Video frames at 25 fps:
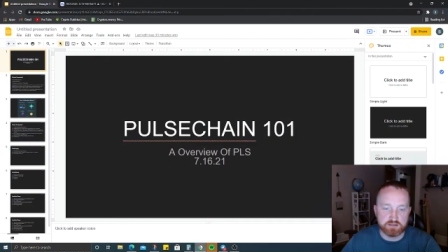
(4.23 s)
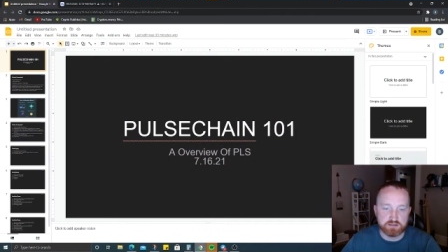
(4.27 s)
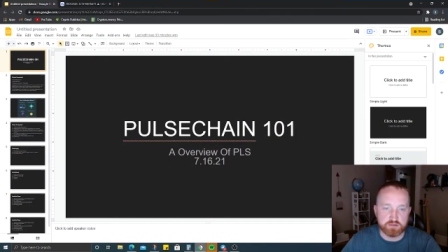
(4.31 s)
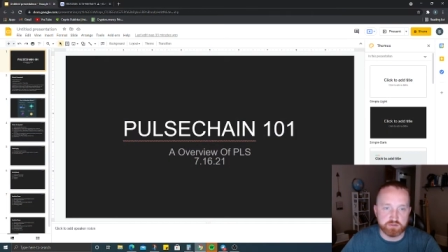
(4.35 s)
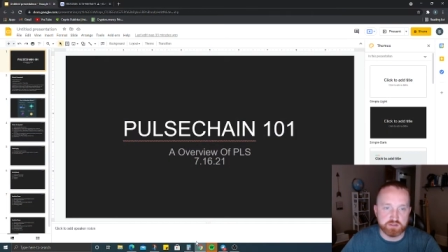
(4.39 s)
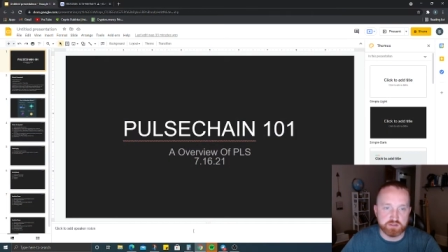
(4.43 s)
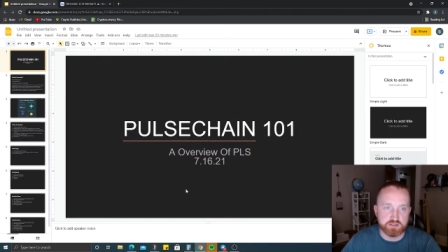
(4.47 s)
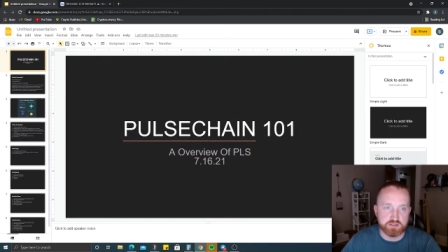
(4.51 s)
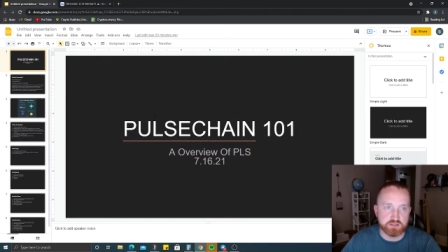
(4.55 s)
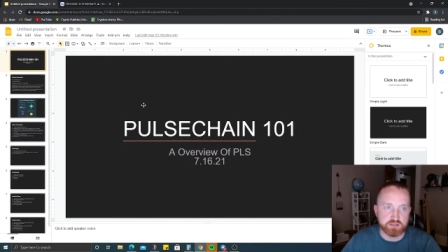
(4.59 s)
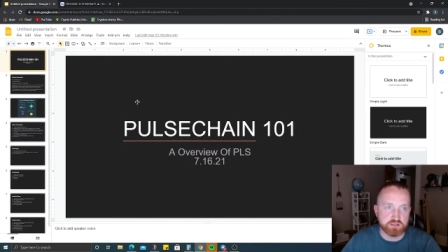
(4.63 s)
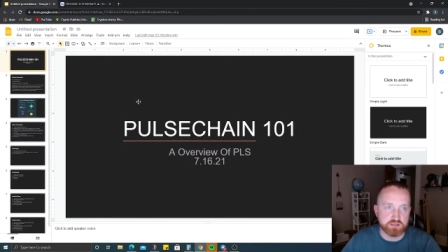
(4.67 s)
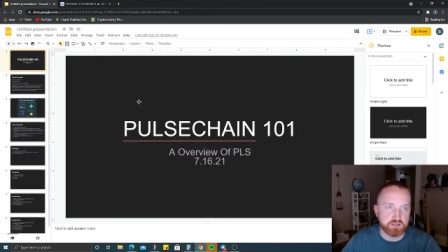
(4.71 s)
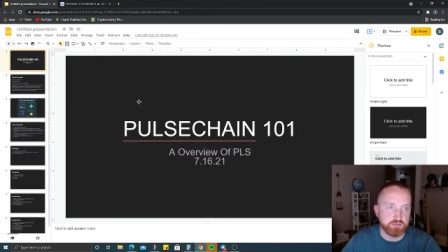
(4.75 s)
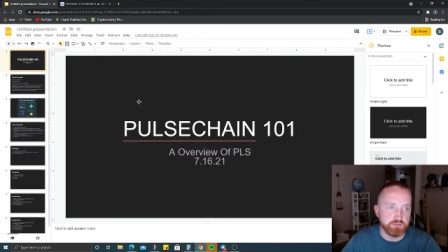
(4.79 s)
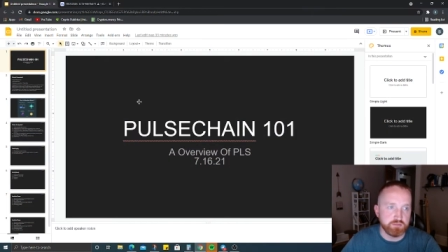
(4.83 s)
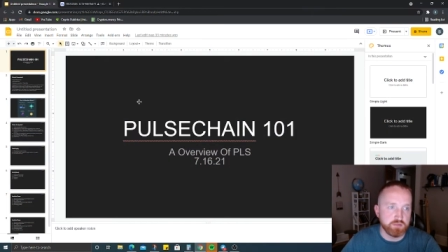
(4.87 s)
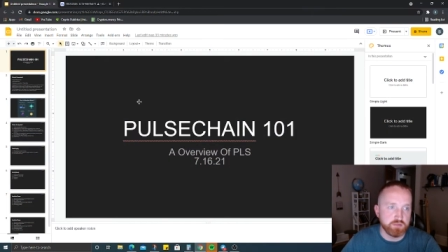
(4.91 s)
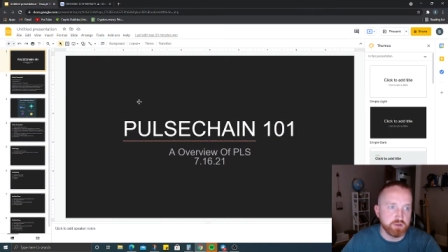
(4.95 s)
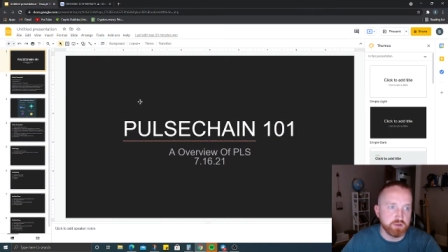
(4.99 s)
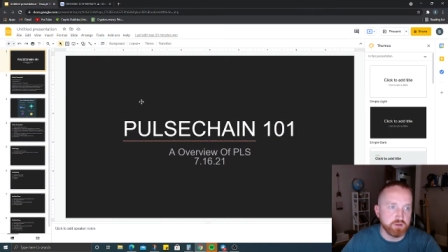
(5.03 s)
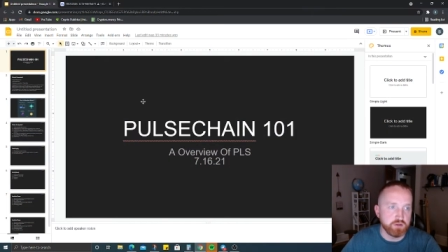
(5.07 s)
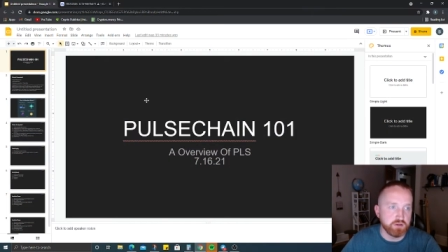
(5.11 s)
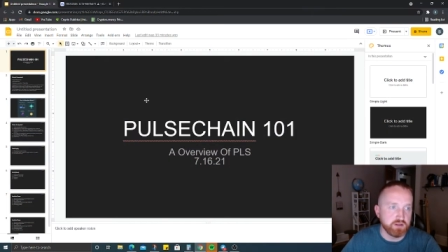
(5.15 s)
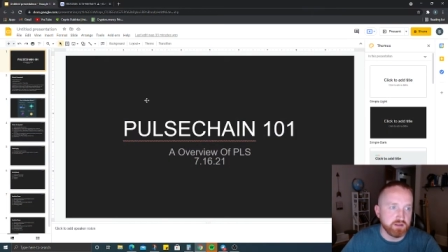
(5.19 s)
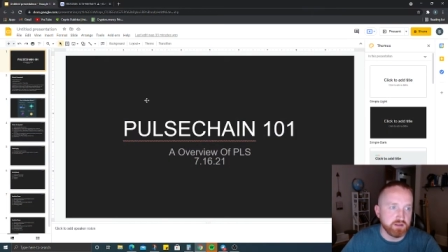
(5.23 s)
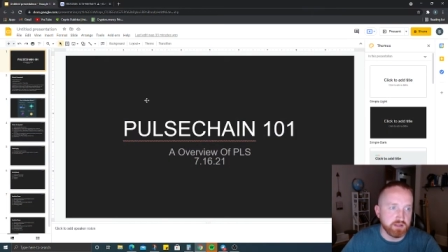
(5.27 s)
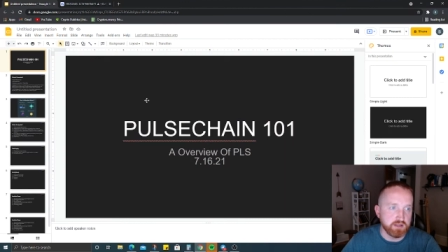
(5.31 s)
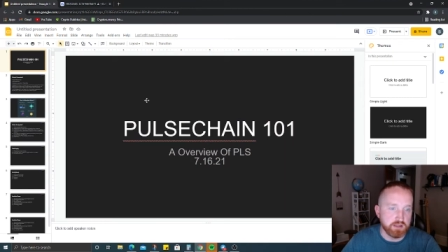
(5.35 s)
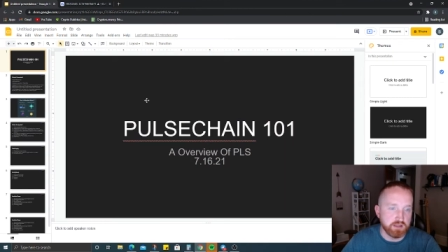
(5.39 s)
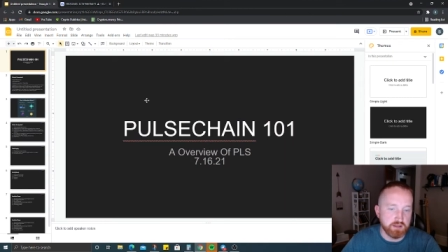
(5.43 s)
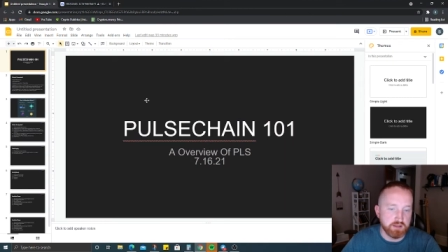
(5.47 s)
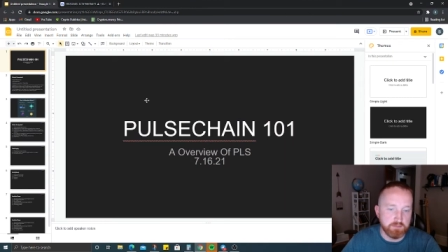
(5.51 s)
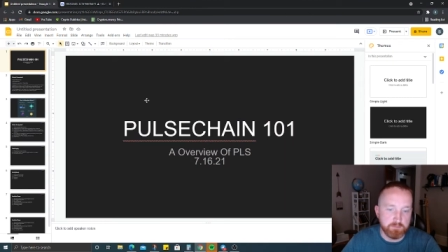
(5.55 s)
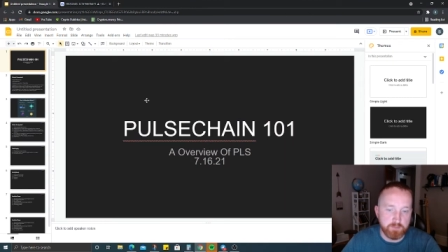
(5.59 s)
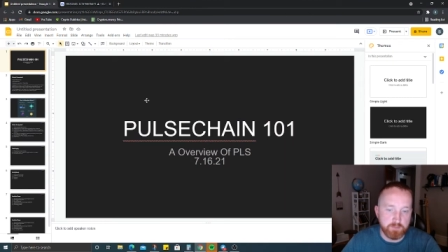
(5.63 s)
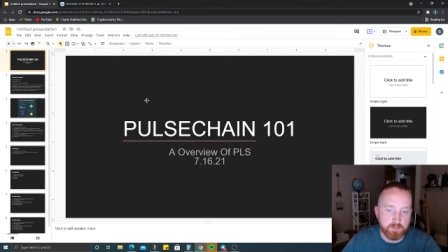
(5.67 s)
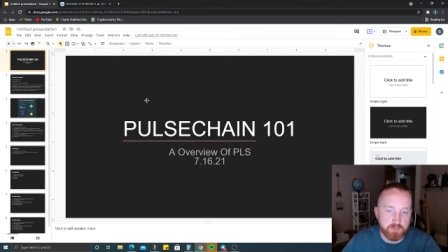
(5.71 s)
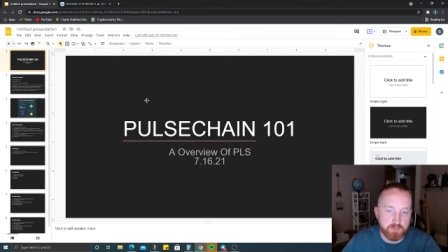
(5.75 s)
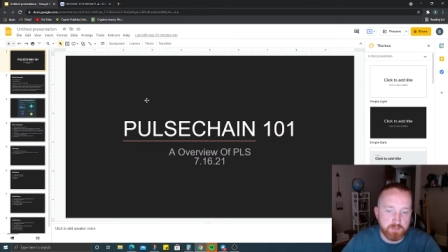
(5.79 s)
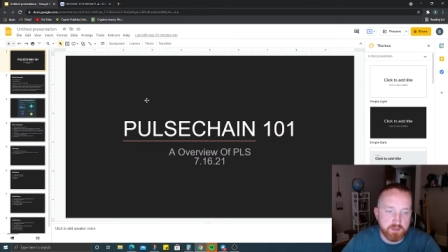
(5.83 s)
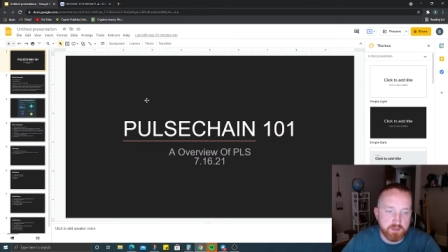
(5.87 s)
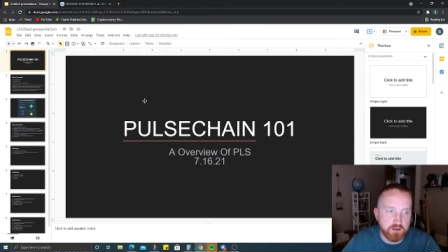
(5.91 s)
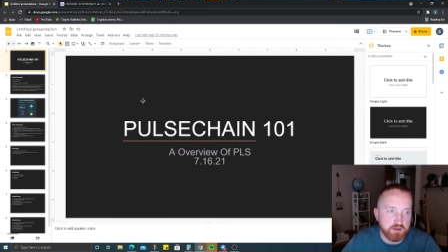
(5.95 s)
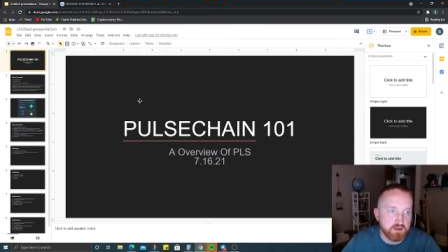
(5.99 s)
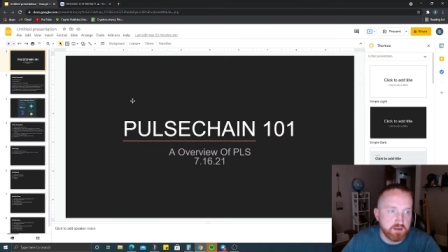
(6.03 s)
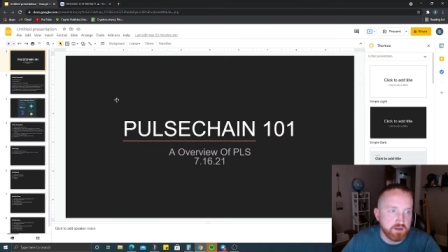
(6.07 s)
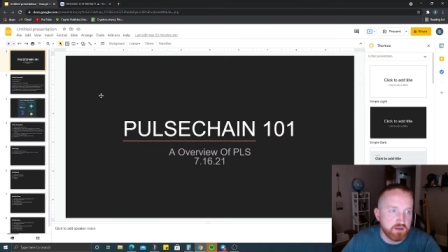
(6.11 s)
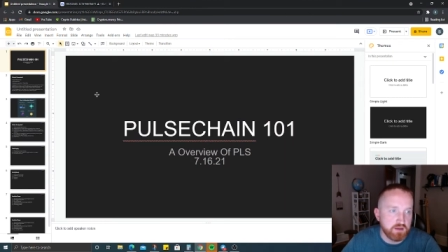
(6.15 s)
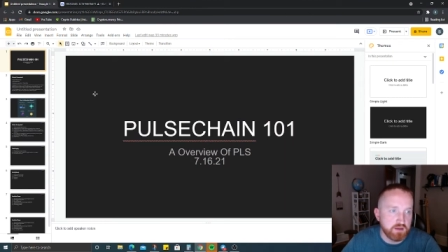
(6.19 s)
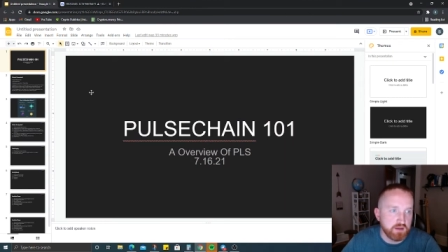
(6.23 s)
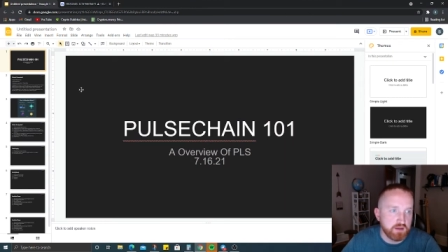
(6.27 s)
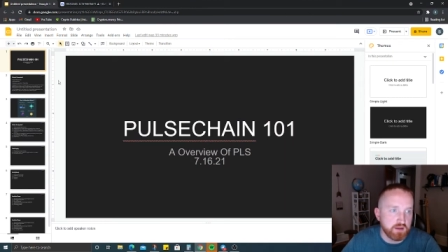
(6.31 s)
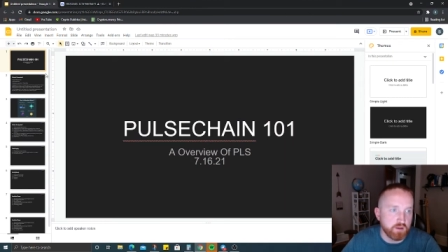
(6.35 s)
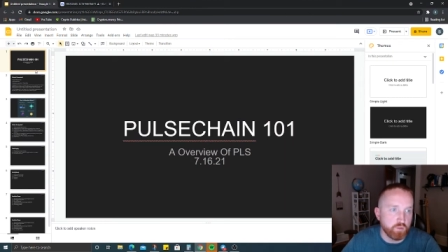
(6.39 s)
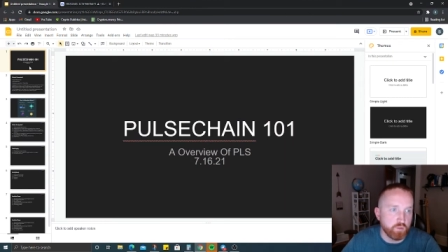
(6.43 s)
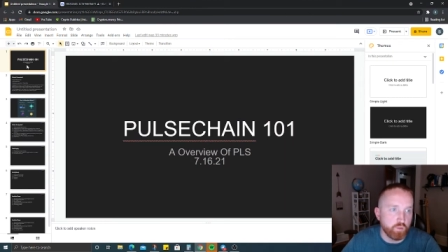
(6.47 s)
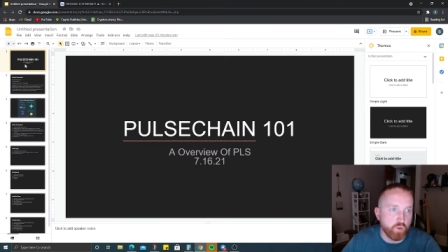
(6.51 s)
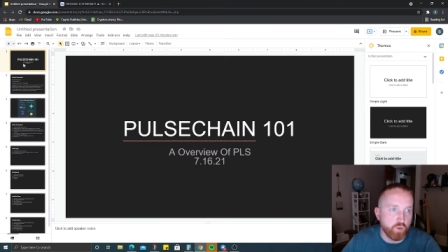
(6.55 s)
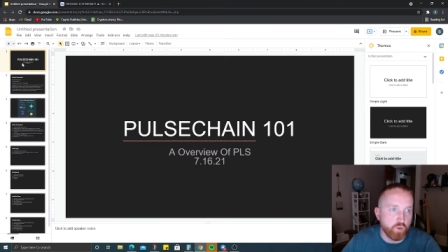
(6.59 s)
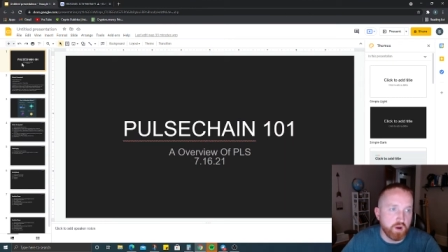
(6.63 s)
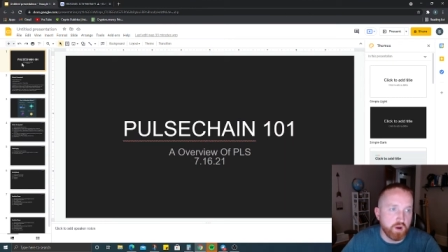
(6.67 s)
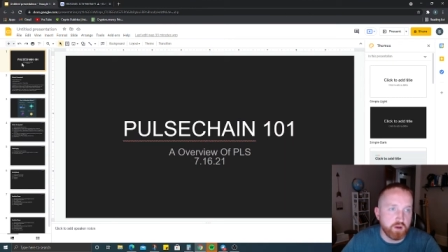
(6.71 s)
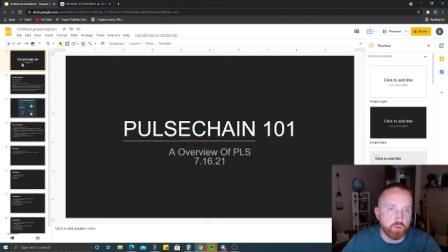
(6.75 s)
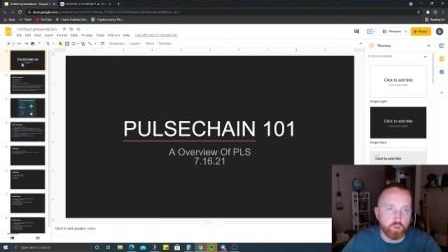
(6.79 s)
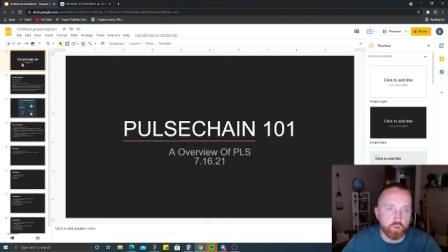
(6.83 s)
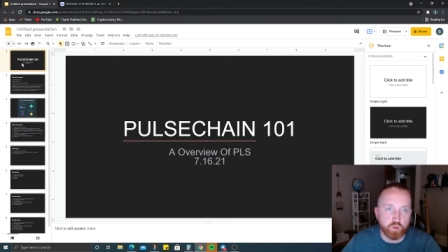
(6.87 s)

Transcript: Riches community. And what